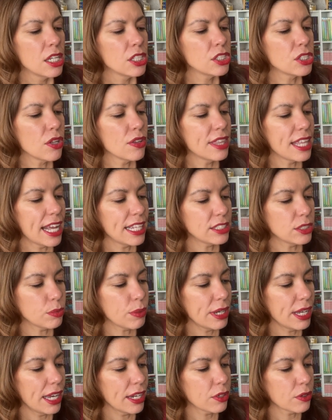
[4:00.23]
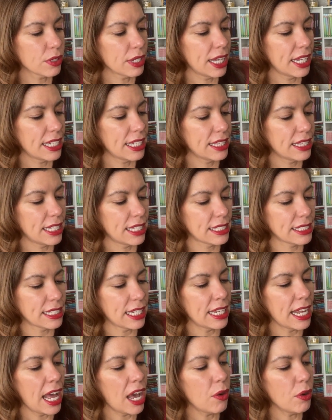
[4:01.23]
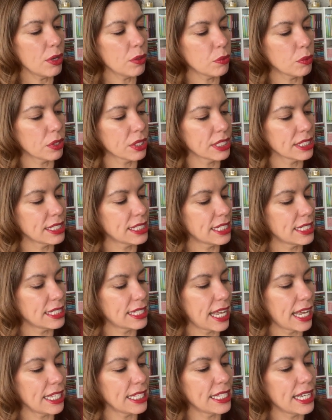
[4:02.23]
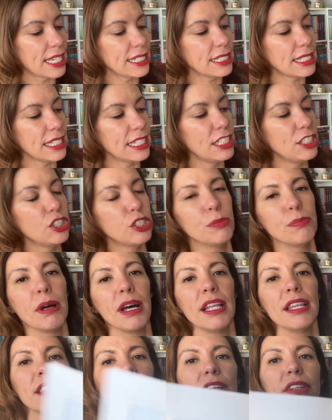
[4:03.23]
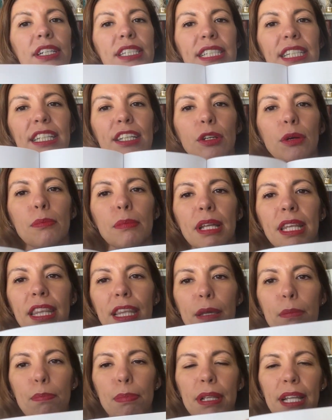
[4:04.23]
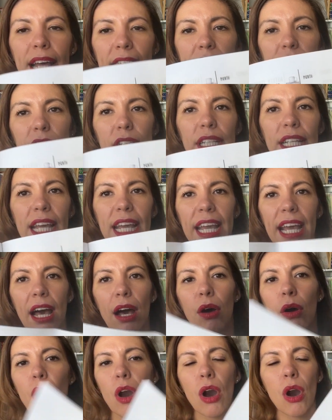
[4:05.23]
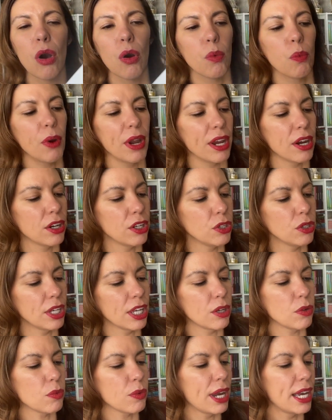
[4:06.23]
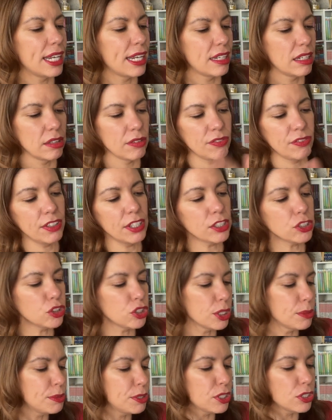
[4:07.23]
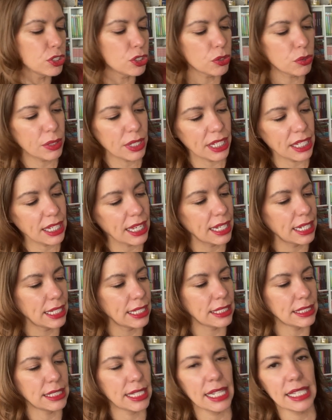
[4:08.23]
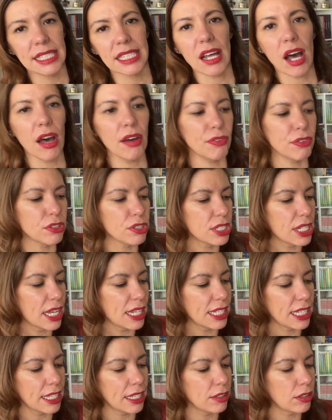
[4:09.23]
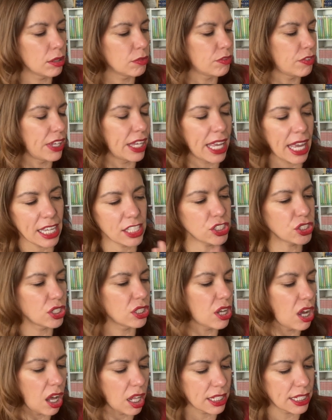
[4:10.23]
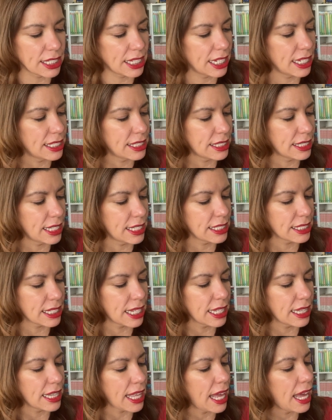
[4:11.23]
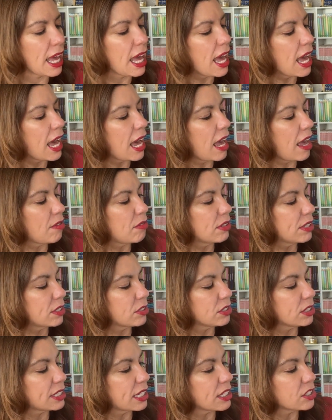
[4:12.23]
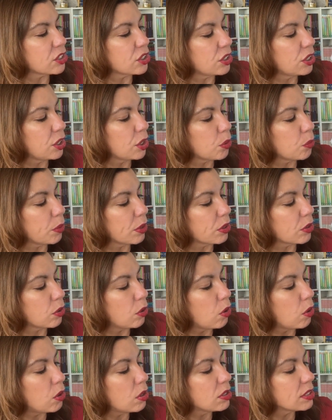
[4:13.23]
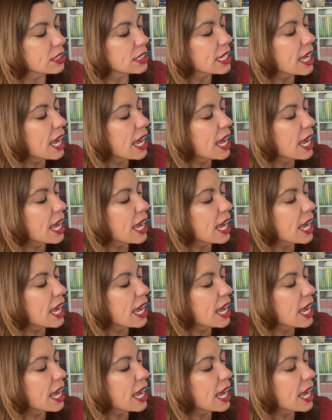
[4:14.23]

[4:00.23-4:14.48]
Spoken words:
So that's why I created this. And how it works is that, yes, each month there is a little monthly planner layout where you can write any field trips you're doing, any days off you're taking, vacation holidays, things like that. I have a little section here with goals,